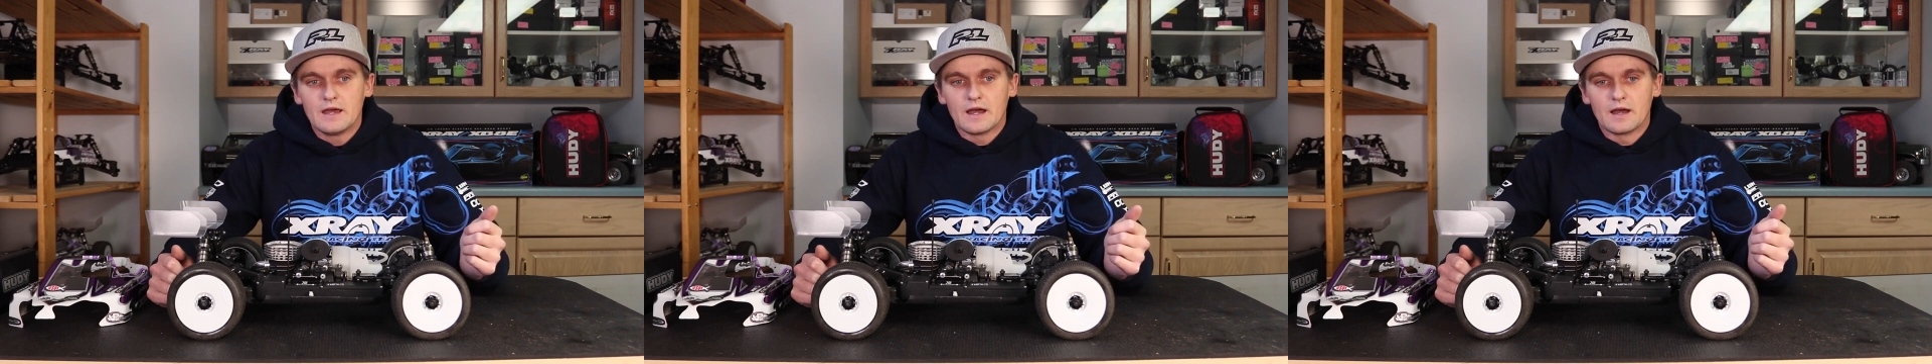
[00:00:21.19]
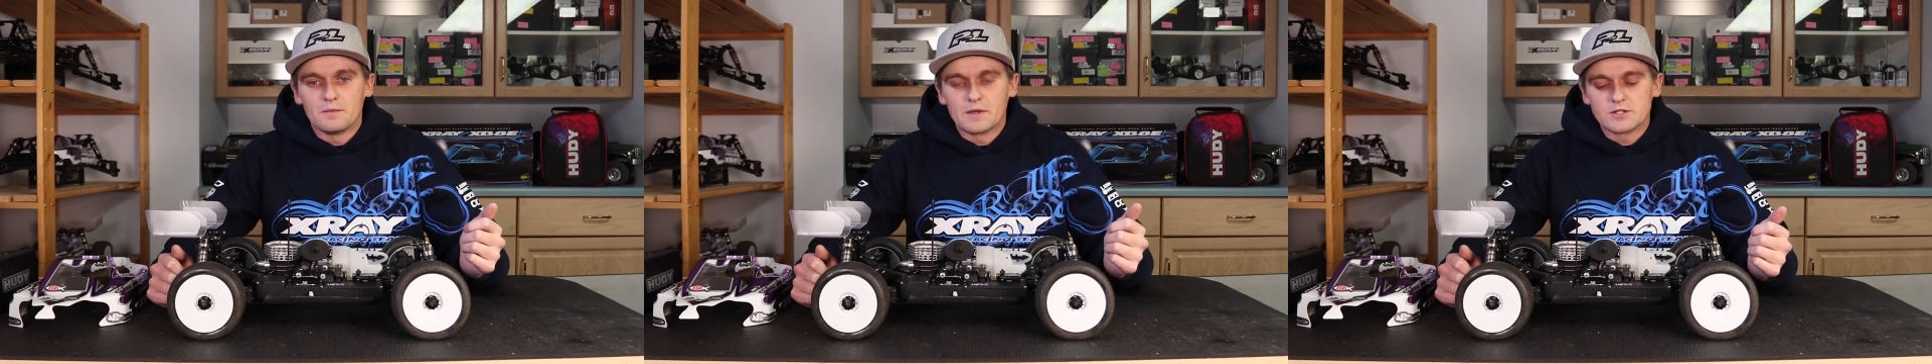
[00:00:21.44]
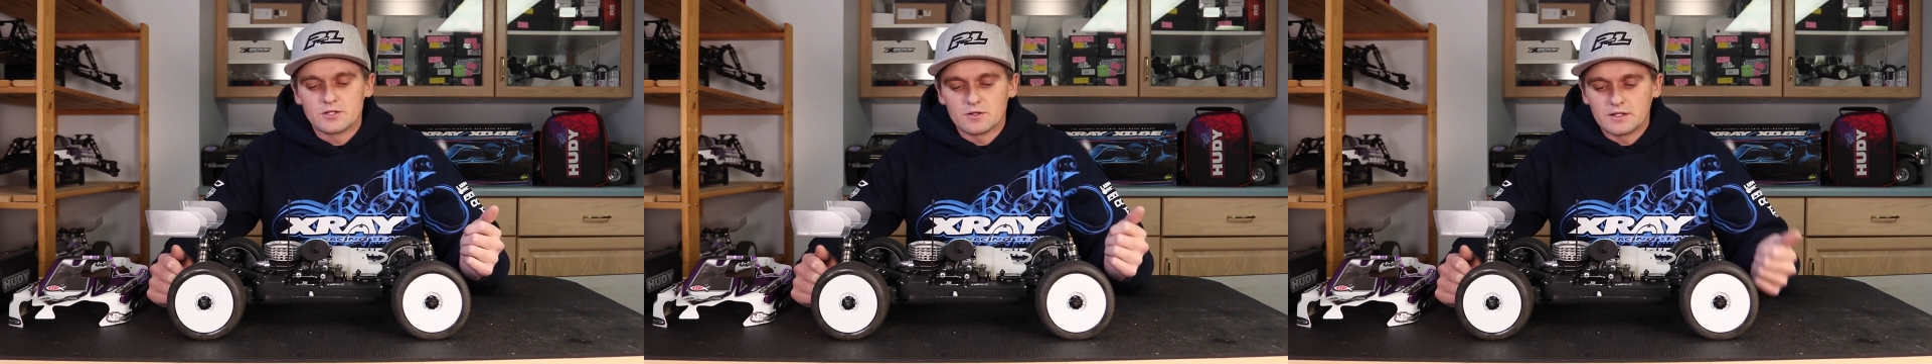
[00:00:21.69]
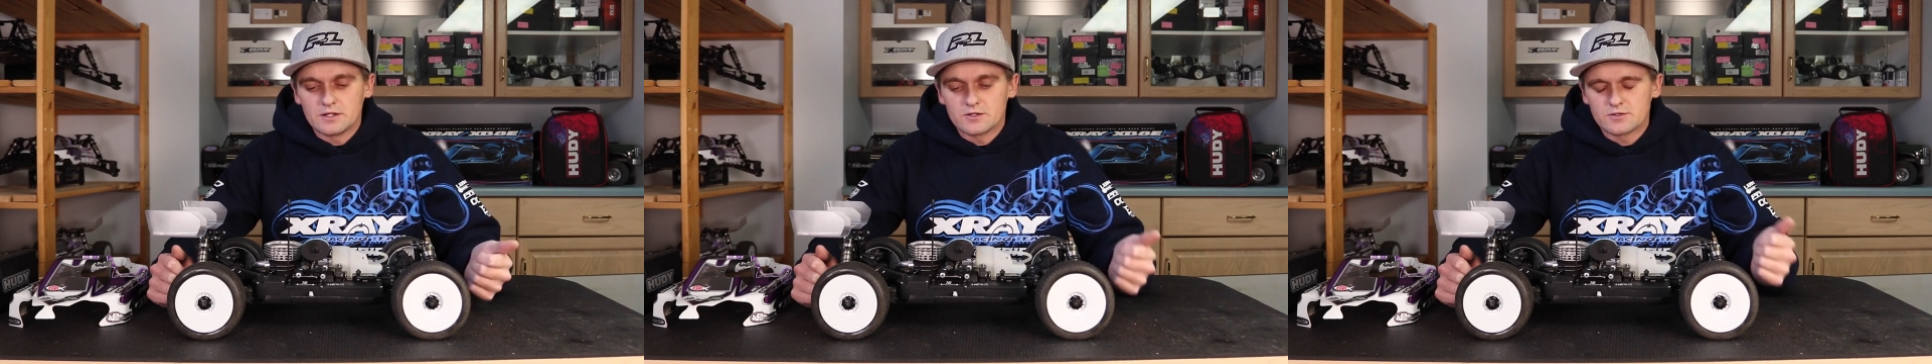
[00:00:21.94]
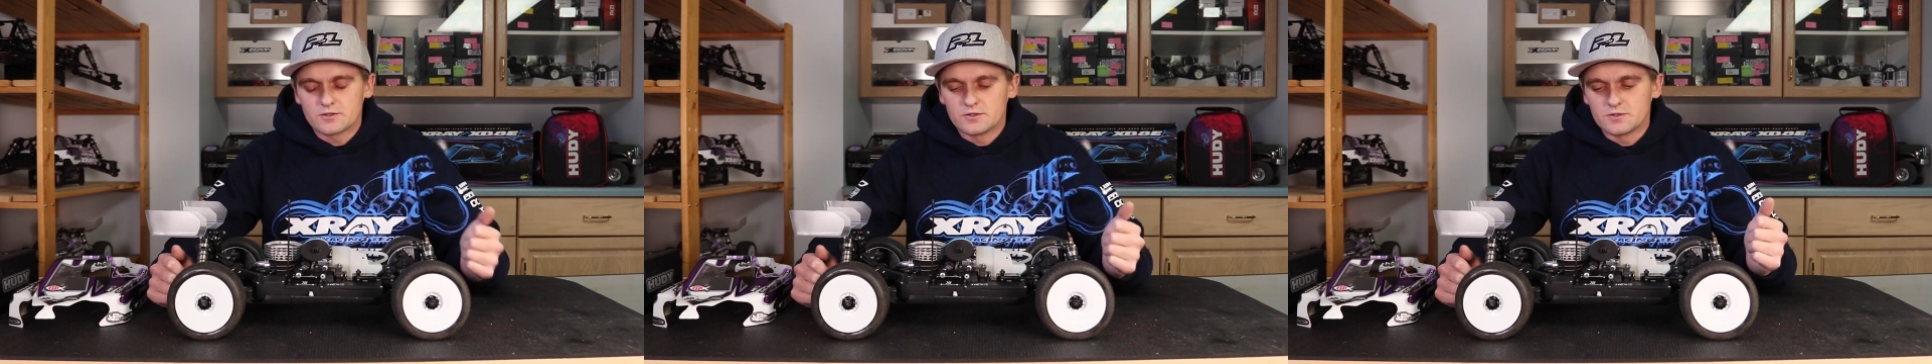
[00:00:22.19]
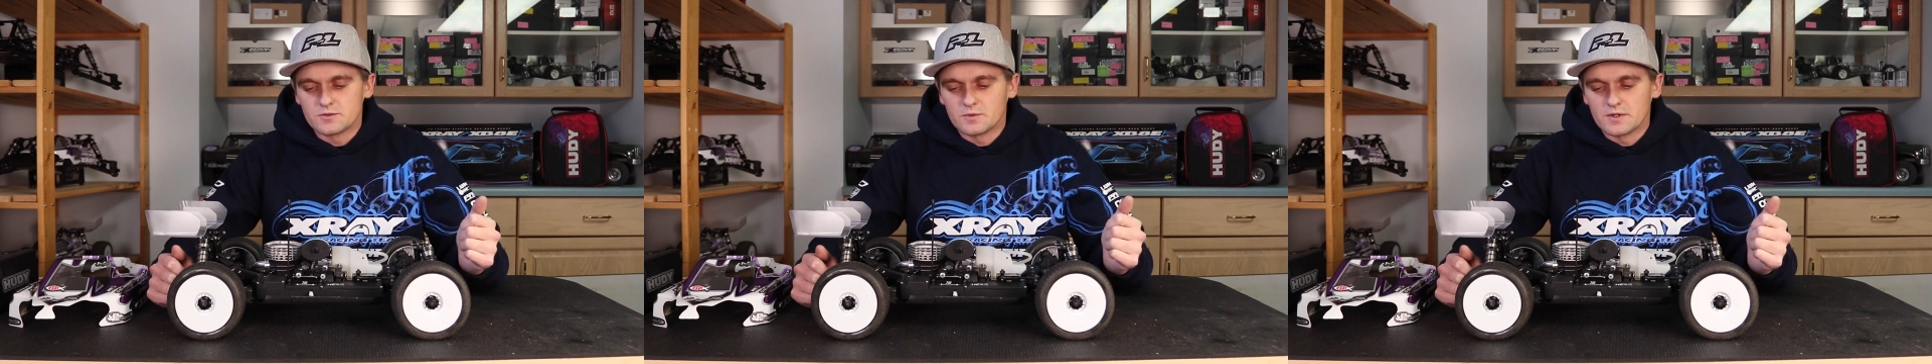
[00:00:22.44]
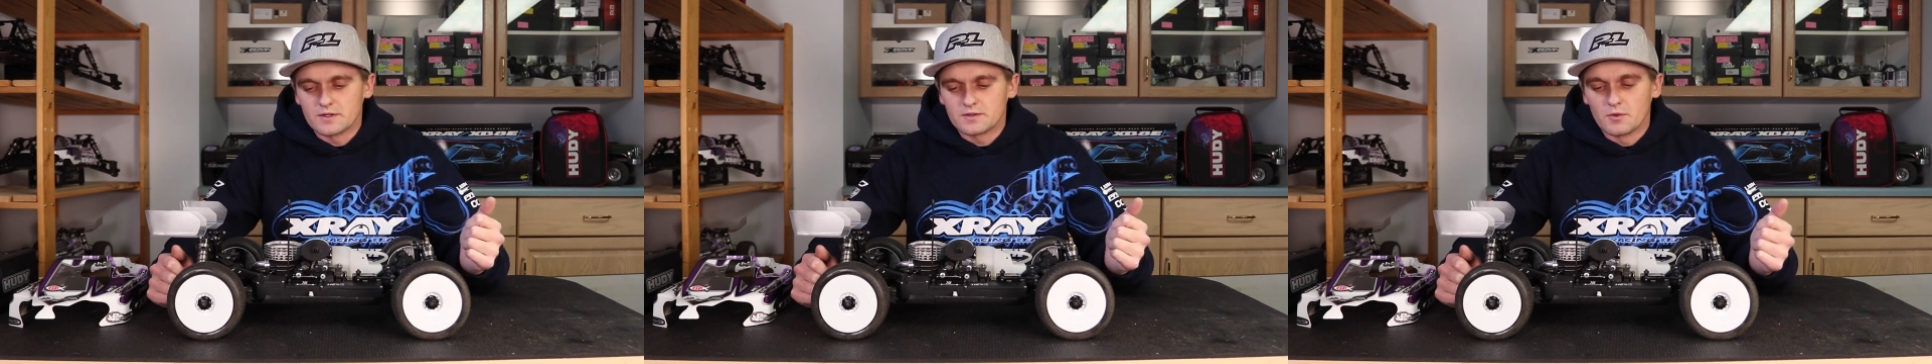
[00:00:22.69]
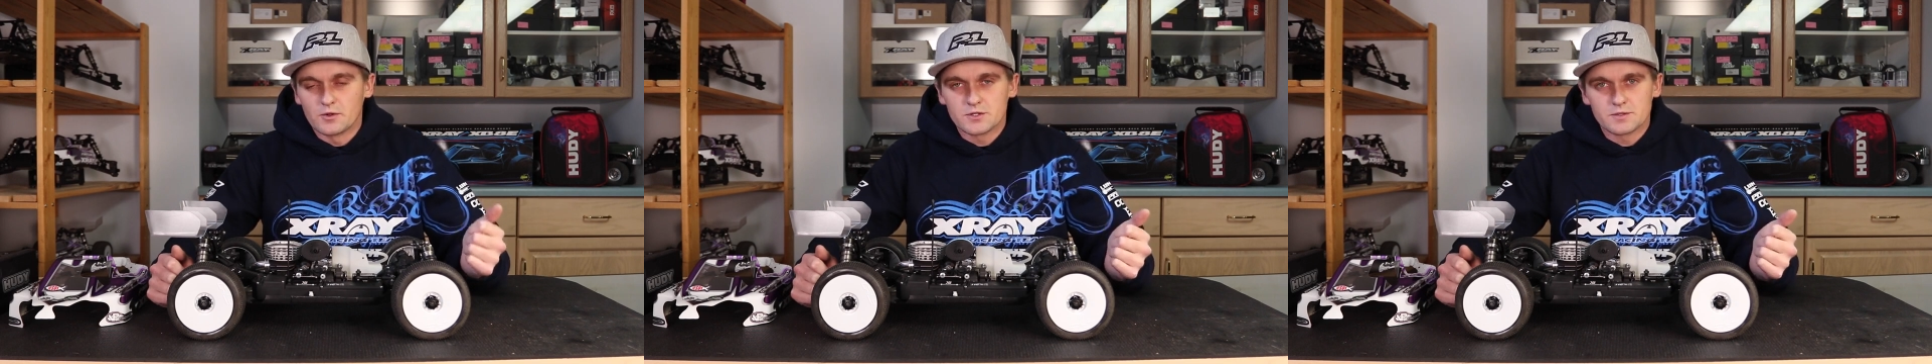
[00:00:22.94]
Uh, make sure you clean your screws with
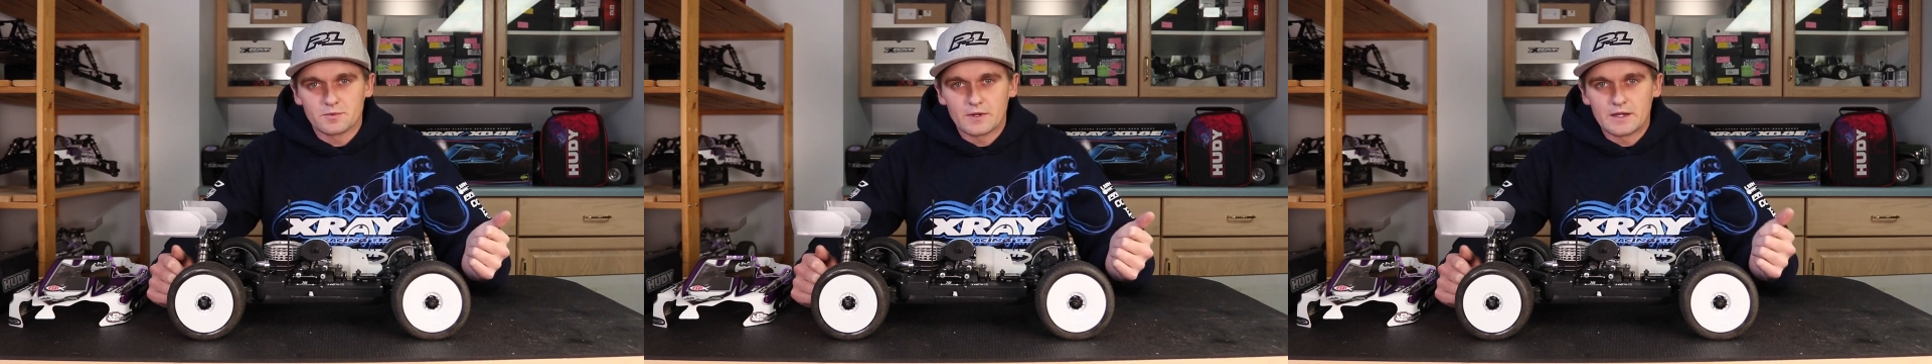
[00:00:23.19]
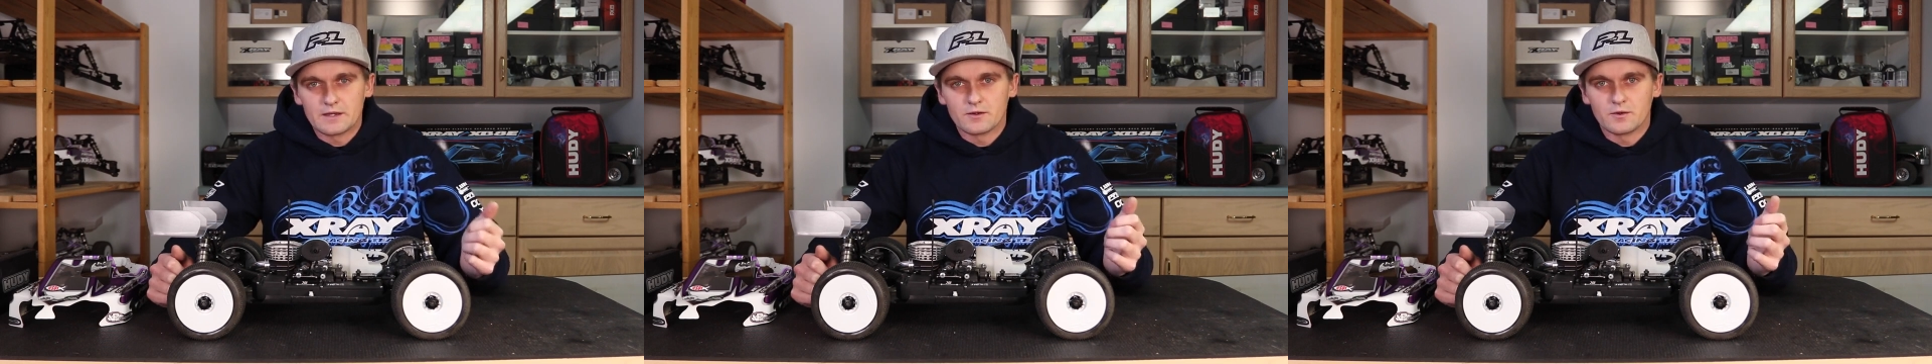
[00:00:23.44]
motor spray